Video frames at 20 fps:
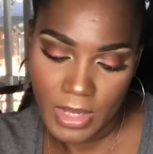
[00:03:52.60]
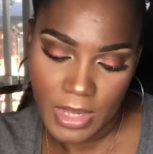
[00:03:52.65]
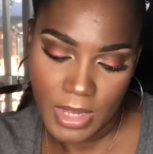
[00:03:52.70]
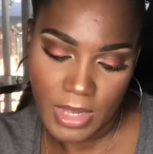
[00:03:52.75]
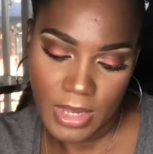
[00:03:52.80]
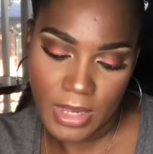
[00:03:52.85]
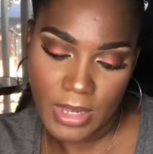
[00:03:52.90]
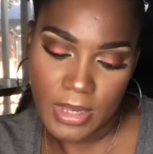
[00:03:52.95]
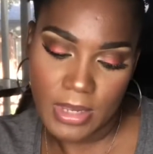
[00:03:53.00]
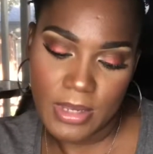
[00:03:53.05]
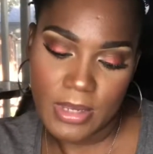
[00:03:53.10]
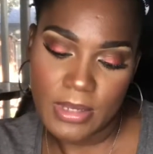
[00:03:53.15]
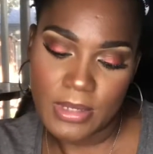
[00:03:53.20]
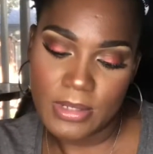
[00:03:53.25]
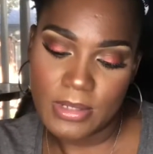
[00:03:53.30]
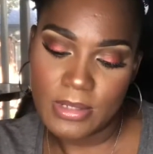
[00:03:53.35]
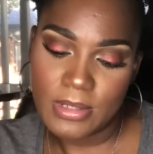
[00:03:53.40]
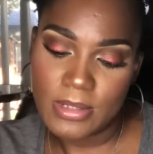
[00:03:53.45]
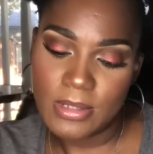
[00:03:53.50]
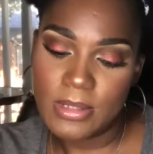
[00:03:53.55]

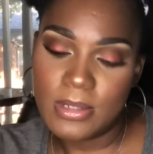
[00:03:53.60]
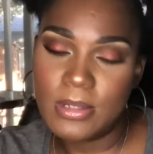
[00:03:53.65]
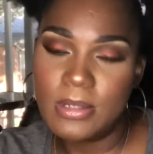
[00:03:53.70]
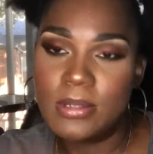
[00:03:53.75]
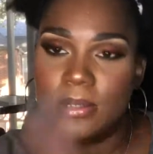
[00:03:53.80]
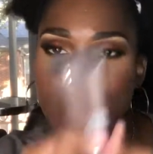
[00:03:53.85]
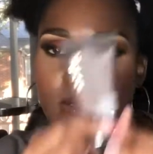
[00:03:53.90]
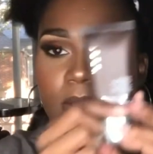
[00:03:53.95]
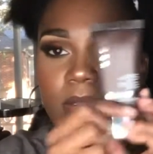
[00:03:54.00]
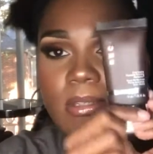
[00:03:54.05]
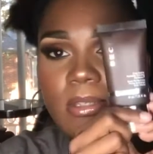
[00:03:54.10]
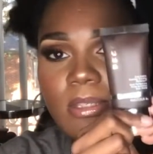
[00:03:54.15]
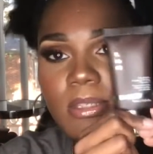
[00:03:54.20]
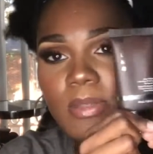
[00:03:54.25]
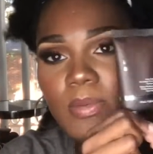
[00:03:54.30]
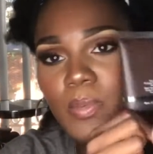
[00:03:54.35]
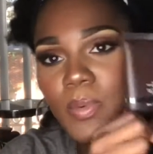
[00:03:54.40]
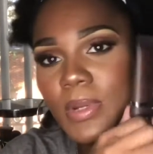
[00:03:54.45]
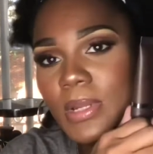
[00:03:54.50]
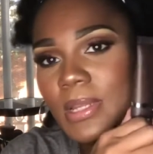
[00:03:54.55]
And this
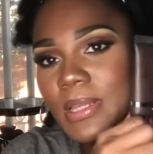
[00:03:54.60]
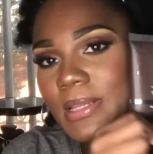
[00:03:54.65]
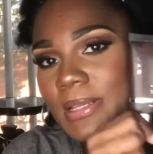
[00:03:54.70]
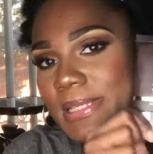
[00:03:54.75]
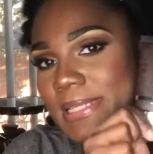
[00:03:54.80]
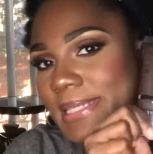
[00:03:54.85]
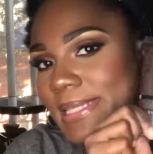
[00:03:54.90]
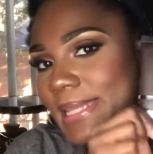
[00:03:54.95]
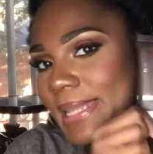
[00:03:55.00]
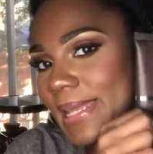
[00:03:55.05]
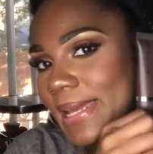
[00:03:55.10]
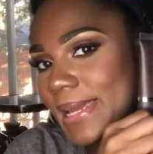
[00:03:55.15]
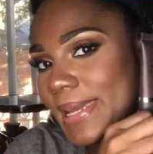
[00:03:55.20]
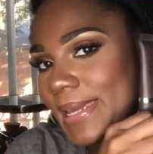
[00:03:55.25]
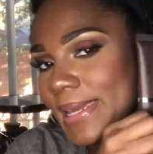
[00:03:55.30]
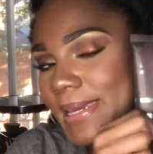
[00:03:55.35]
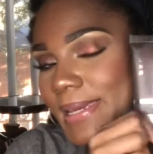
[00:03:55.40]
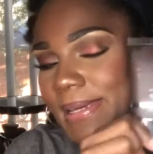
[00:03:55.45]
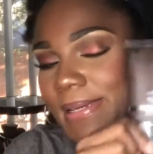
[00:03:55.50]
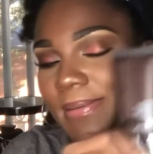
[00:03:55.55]
is what it looks
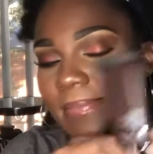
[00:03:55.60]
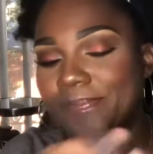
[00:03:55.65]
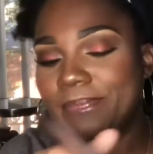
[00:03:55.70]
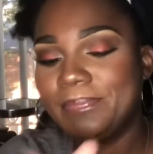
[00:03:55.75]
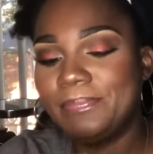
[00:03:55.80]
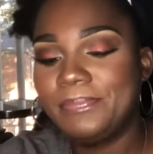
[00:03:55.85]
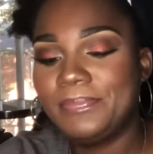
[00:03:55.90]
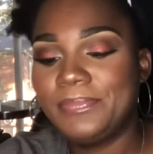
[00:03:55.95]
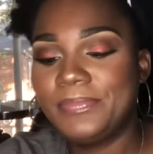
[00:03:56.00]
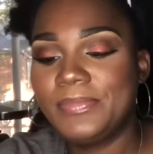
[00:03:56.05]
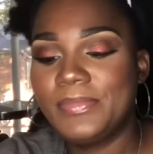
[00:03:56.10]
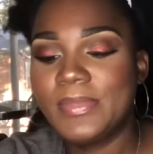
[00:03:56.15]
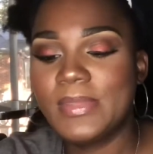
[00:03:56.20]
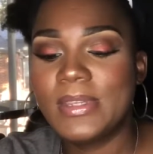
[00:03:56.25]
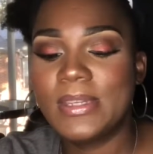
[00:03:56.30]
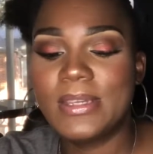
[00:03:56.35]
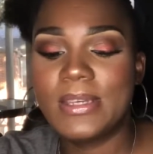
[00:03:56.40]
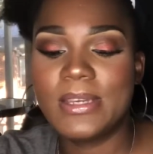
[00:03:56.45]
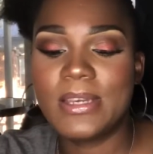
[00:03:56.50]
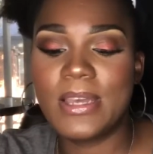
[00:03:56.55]
like.
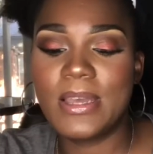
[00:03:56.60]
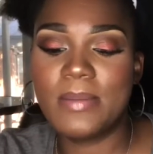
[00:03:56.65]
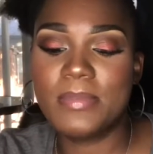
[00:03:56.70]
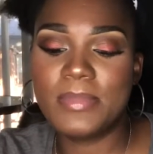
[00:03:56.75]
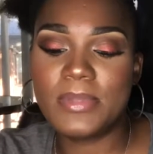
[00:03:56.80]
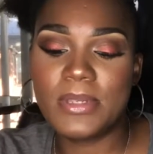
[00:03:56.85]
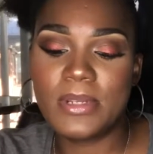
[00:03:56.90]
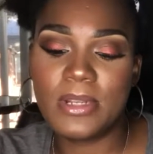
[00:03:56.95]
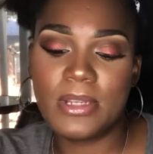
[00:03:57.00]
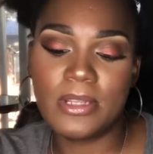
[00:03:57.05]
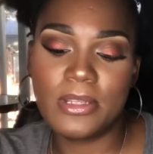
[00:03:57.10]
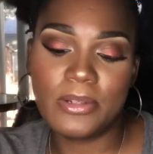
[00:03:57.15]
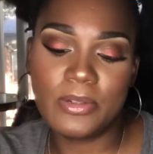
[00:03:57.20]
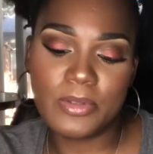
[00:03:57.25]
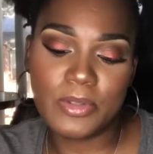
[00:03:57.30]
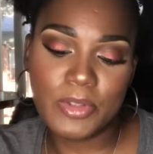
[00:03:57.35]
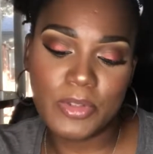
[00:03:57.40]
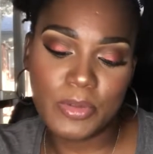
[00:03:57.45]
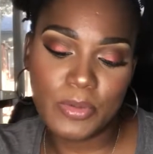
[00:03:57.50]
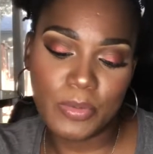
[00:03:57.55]
Comes in a little
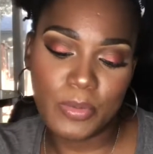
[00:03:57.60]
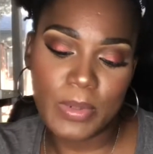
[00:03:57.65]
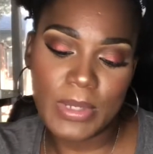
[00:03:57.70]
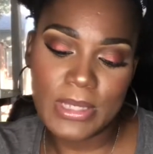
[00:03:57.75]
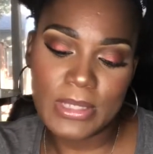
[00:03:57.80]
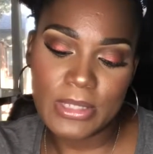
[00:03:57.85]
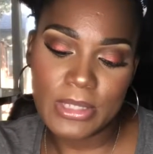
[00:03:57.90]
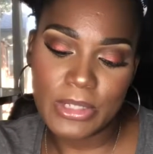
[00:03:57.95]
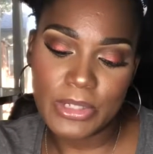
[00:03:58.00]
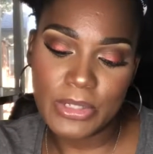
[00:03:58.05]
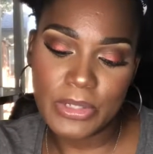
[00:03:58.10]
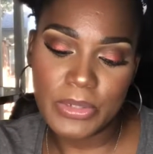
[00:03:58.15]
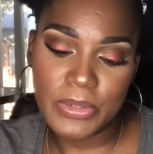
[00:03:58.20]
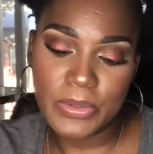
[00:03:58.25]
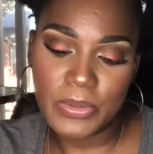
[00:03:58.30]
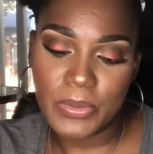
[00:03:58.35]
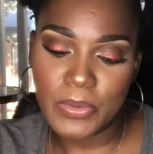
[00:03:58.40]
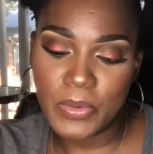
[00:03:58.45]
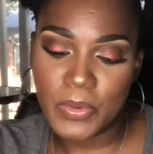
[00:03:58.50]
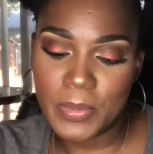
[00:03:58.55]
squeezy
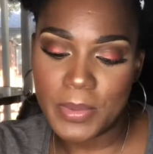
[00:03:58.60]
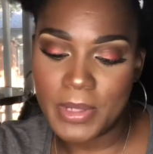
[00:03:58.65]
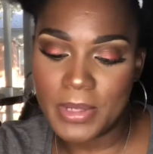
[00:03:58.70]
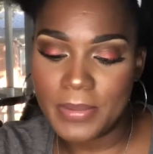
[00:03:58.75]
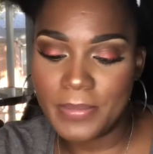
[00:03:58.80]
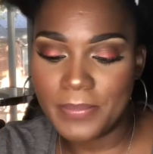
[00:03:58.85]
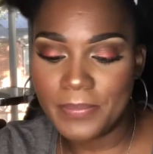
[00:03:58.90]
tube.